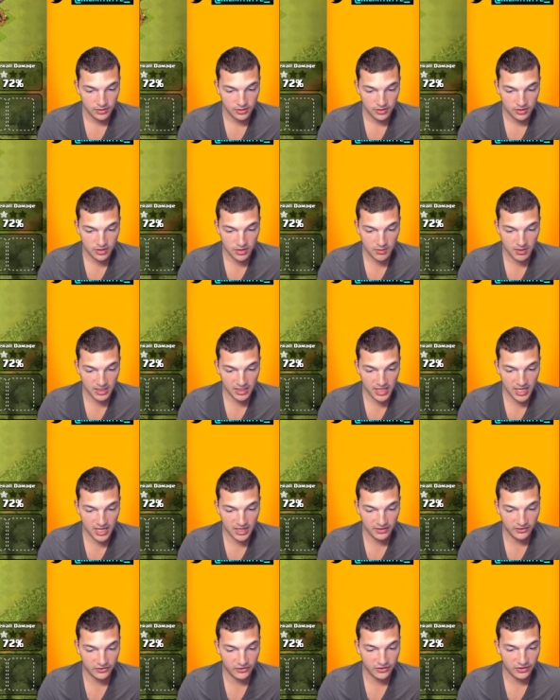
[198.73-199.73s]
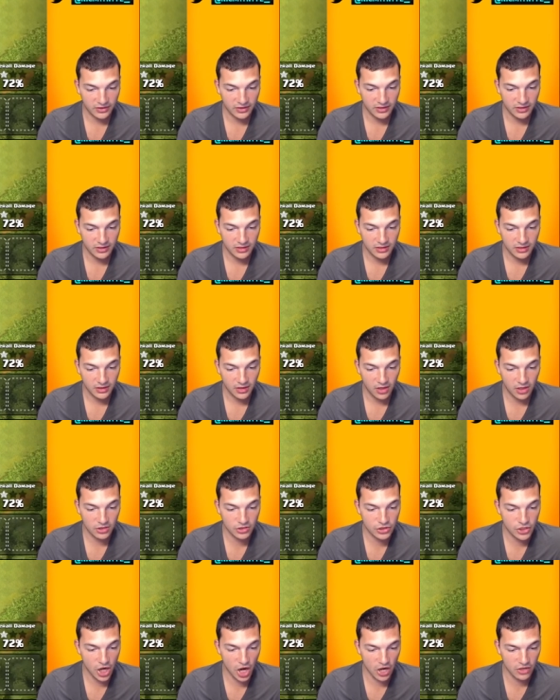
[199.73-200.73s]
Come on, guys.
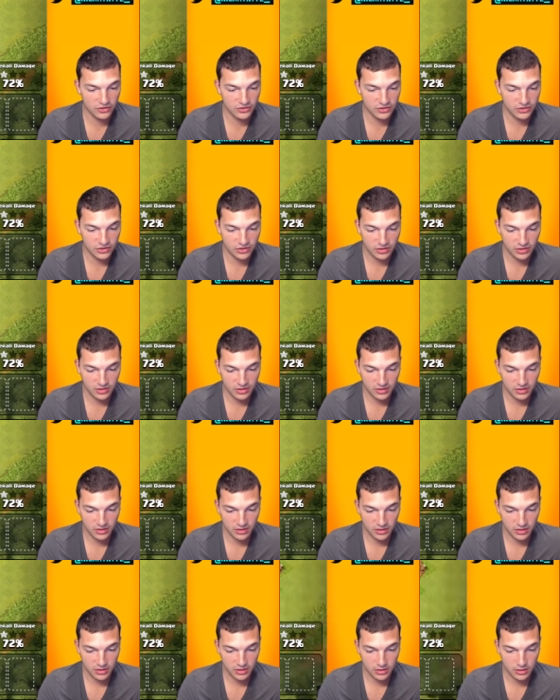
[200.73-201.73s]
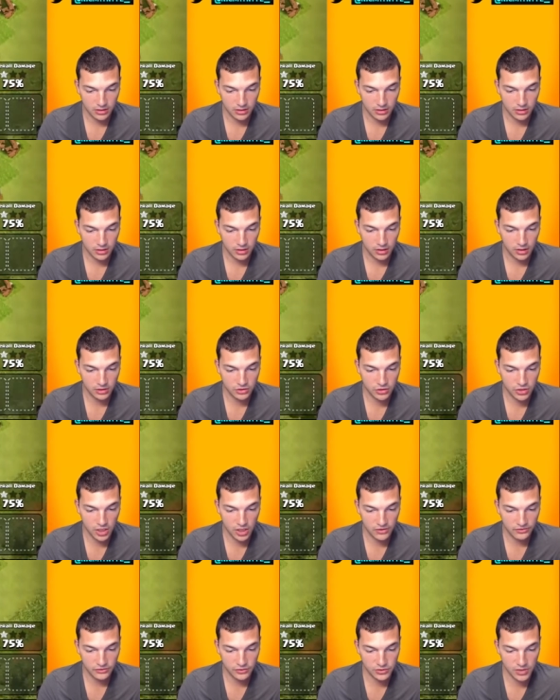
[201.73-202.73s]
Archers!
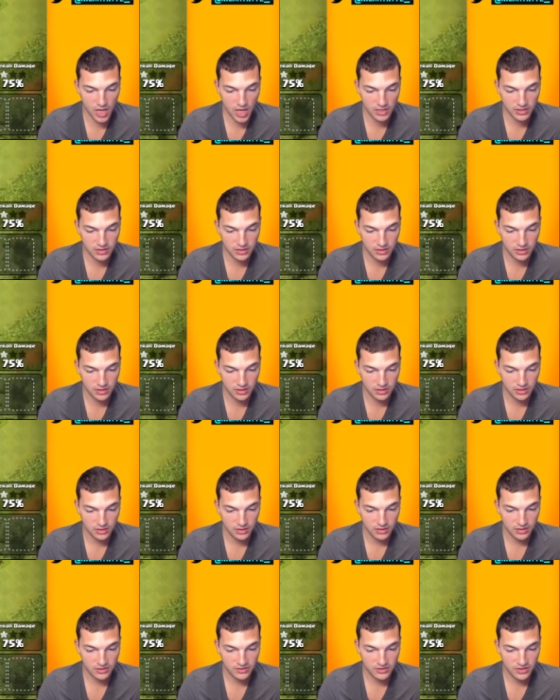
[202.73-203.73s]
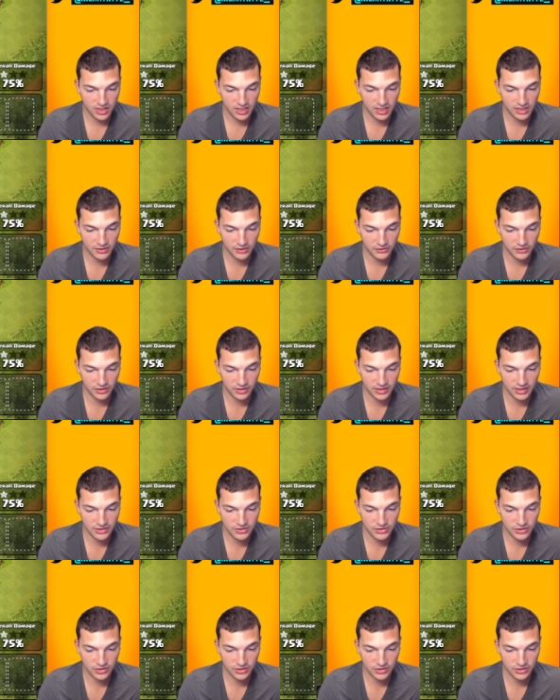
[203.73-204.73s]
Archers, unite. Taking out those
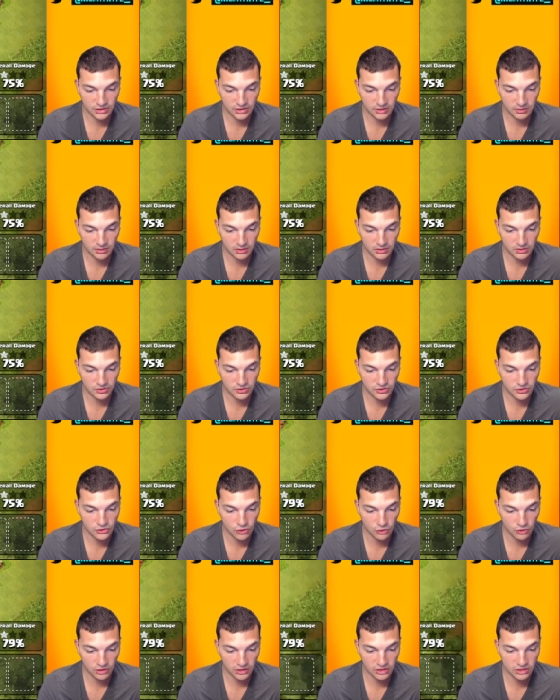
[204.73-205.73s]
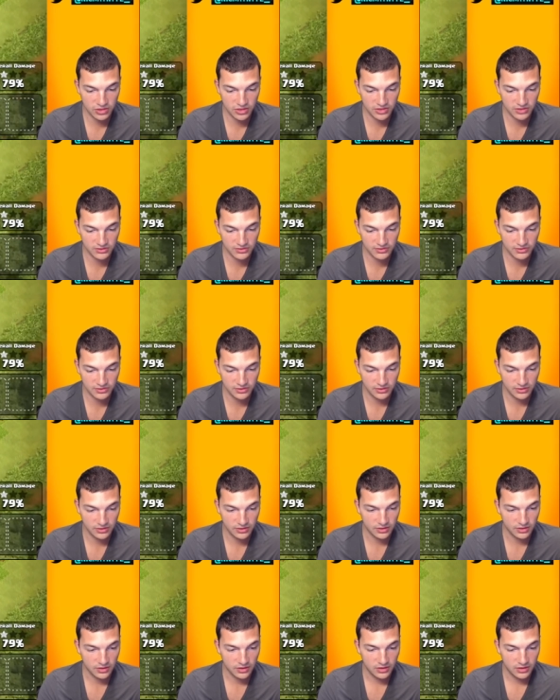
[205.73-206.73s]
elixir storages.
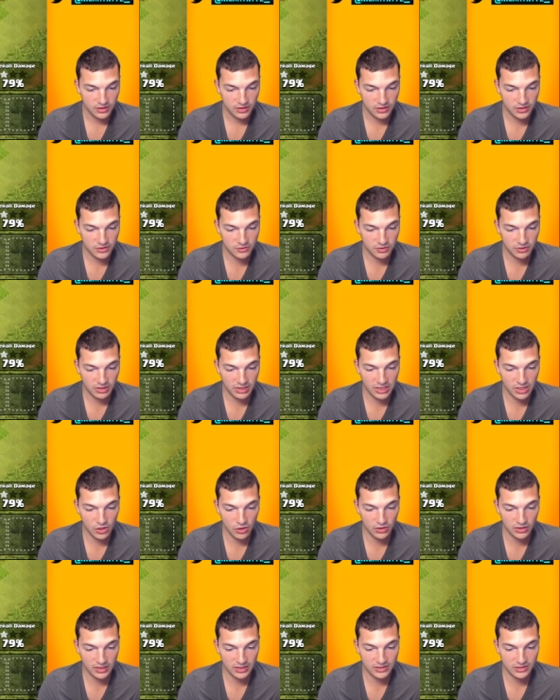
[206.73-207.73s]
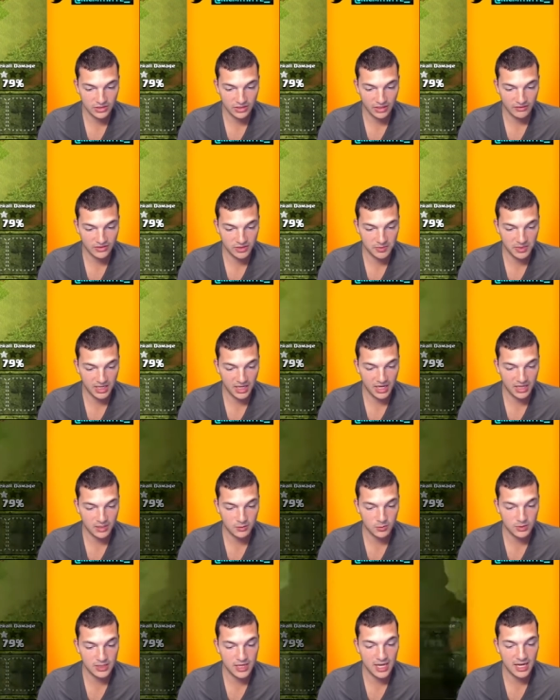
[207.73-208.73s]
There's really no elixir left to be had, and
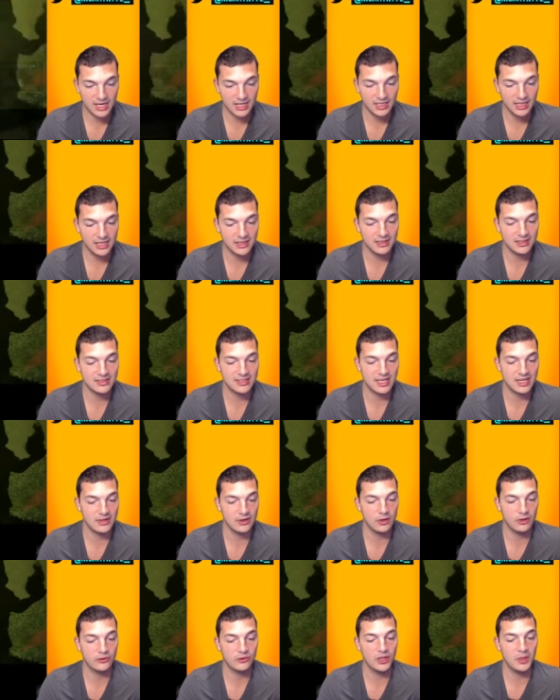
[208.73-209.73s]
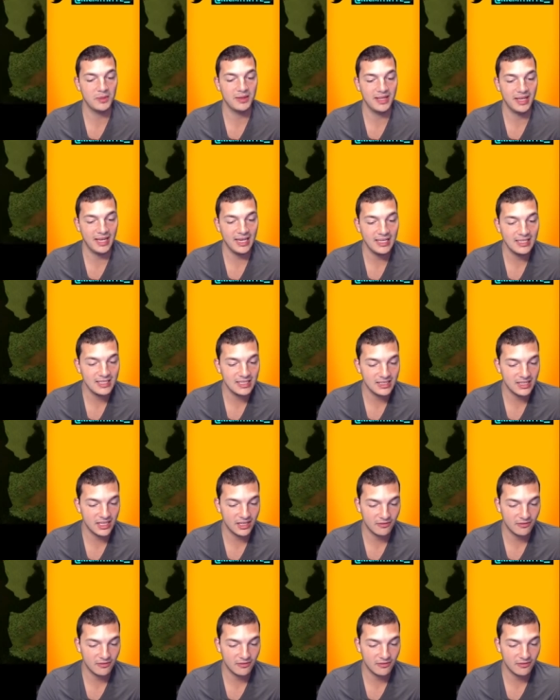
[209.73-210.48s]
we're not going to get the Town Hall, so I'm going to end it there.